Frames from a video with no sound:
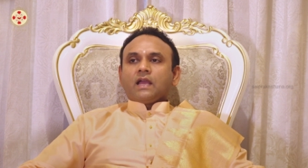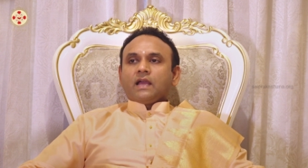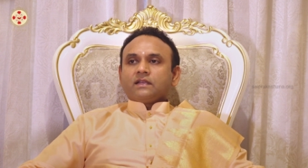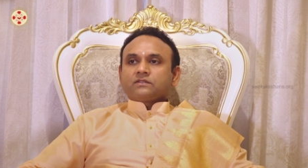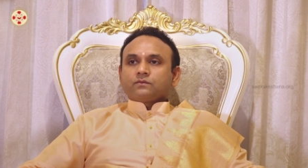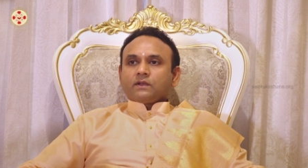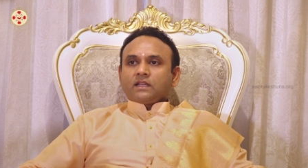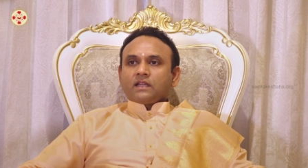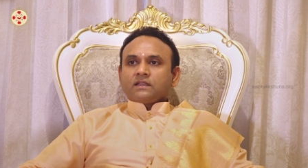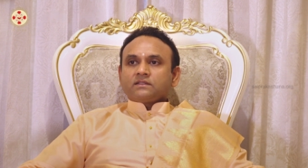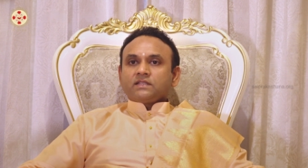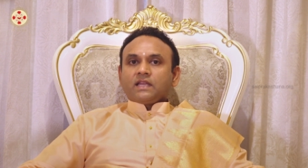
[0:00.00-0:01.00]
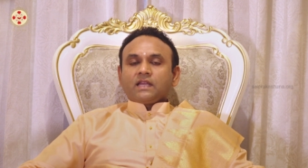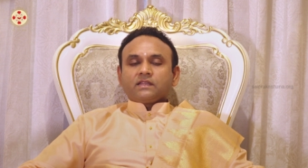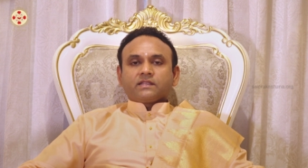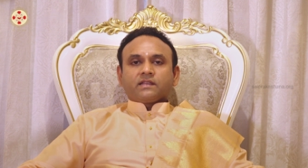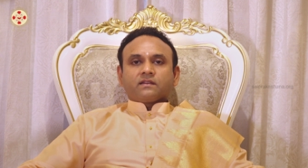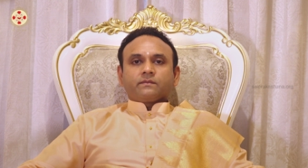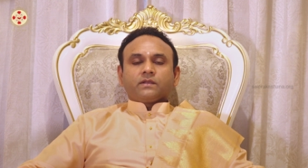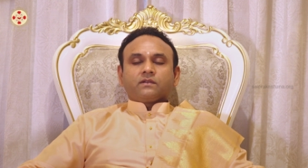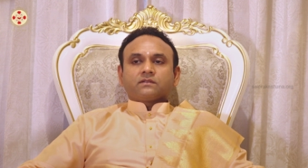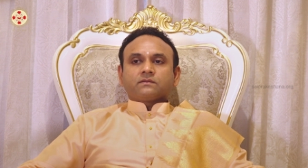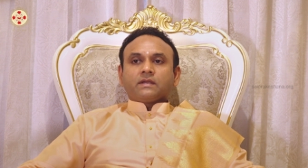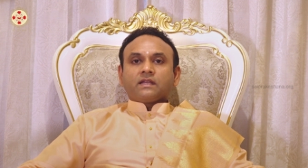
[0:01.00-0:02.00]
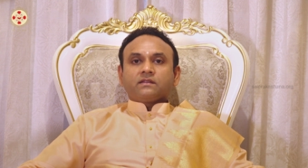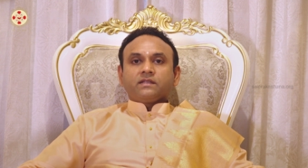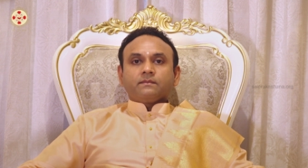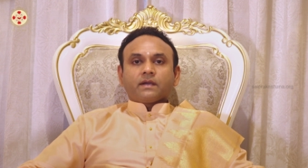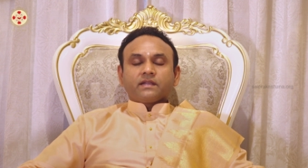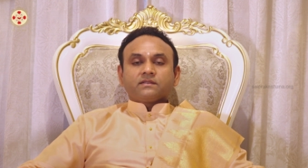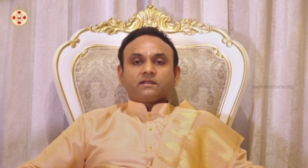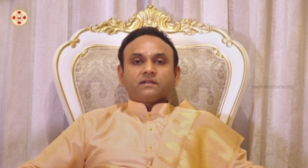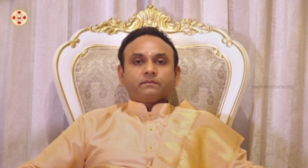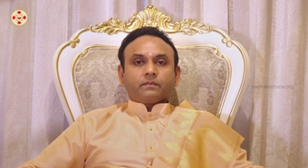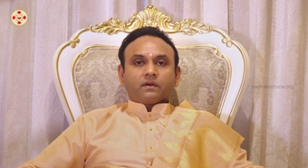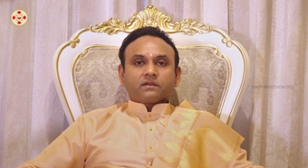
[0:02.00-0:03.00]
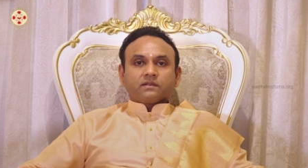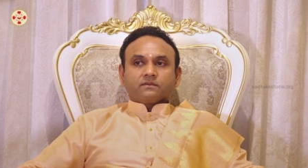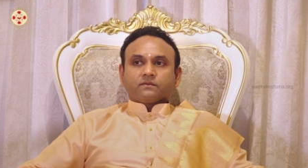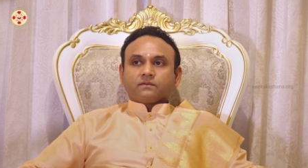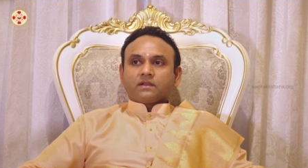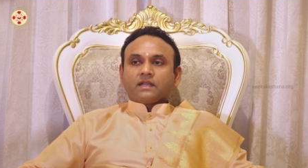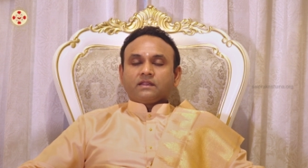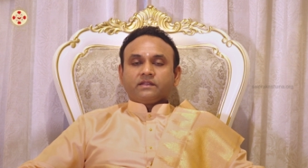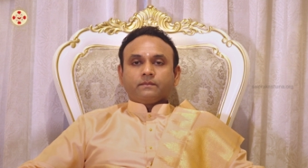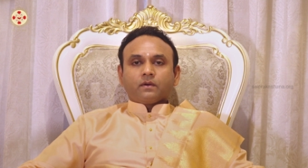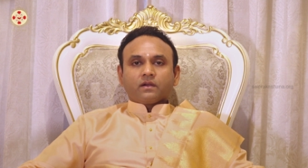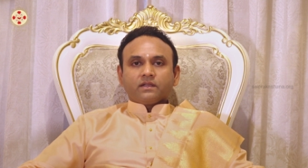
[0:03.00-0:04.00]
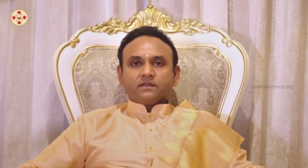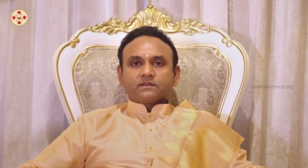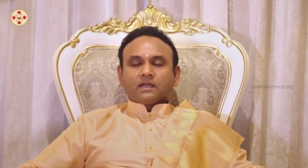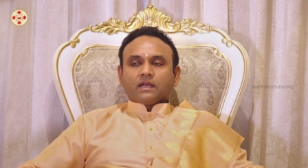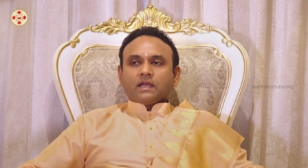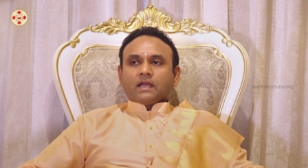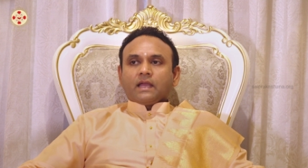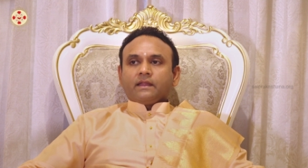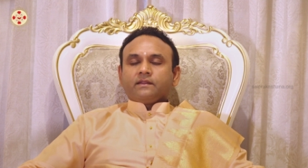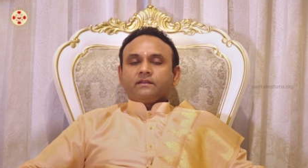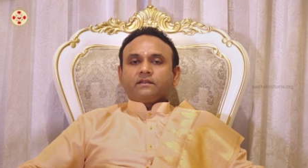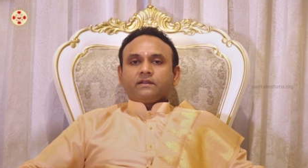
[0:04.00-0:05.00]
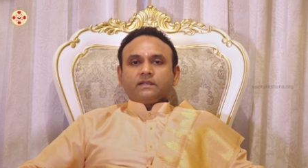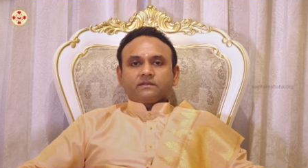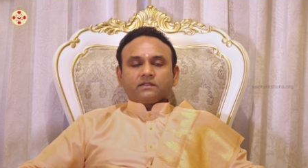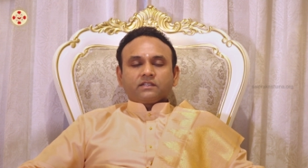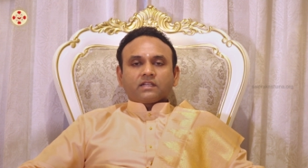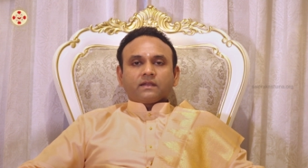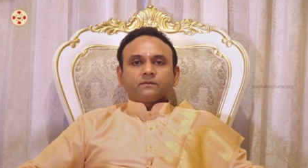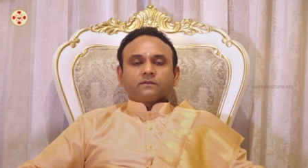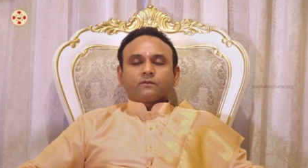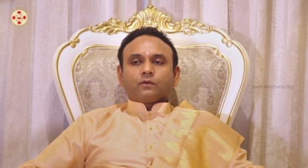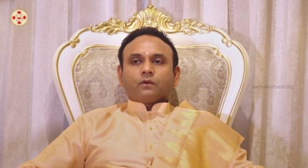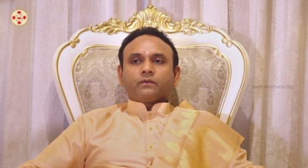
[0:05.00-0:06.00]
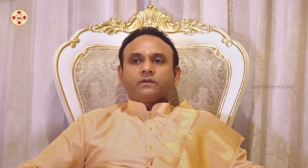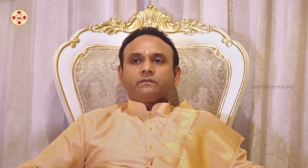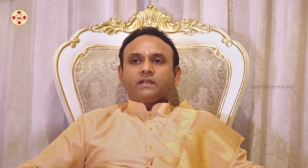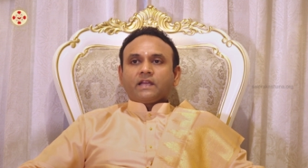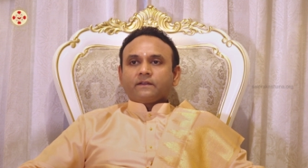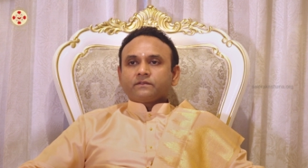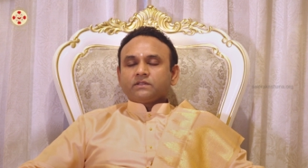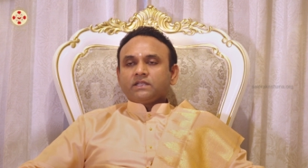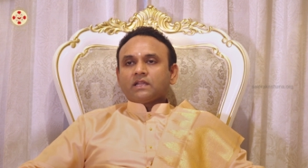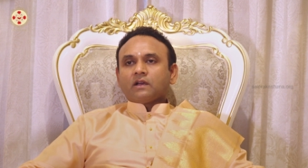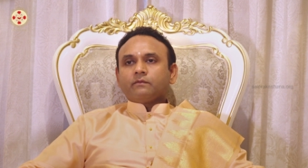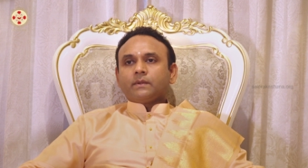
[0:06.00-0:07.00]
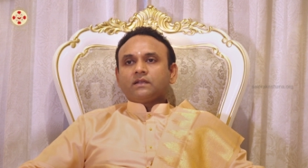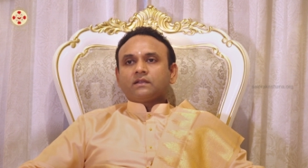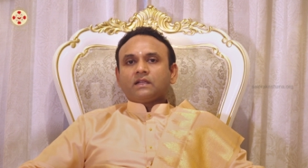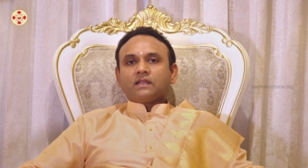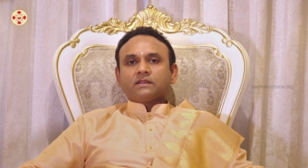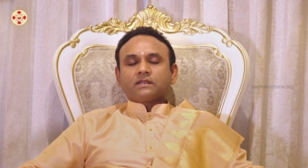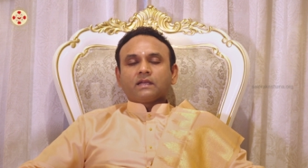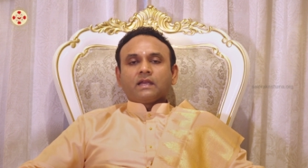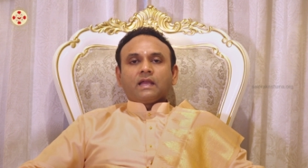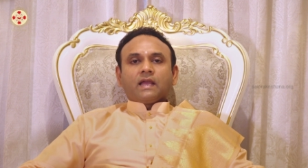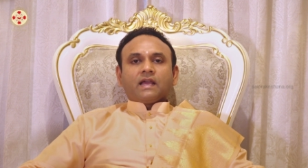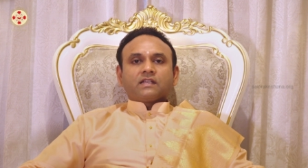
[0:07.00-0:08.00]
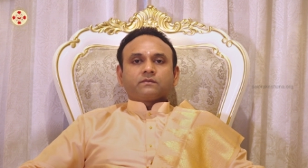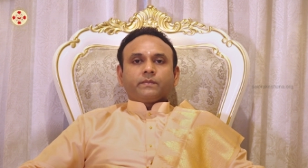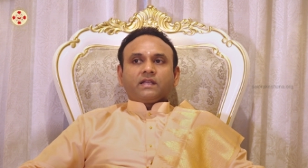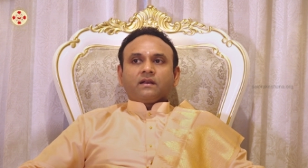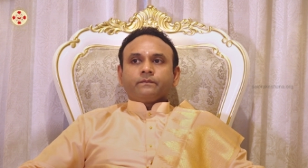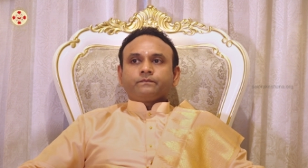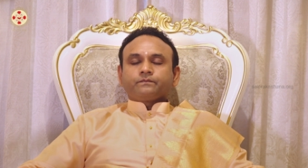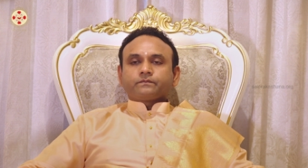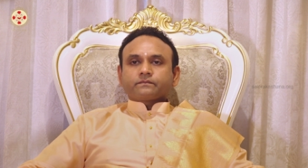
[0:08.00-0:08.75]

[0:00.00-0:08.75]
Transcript: as well as the healthcare, because healthy minds are important for healthy bodies. And in the recent times of COVID, we have seen how mental health has become